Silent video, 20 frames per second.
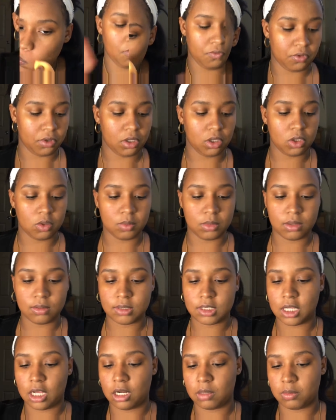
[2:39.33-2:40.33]
For the
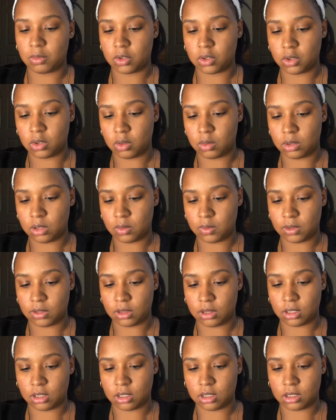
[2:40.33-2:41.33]
luminous side, I'm gonna go in
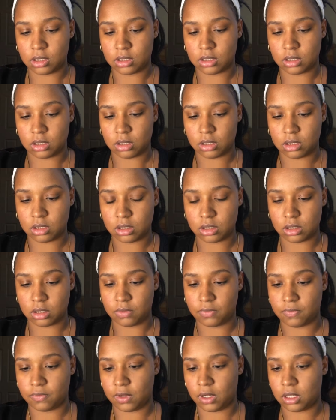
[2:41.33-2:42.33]
with this
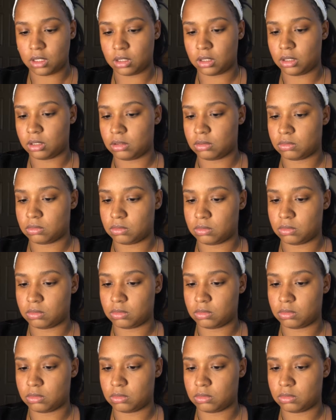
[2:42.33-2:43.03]
Sephora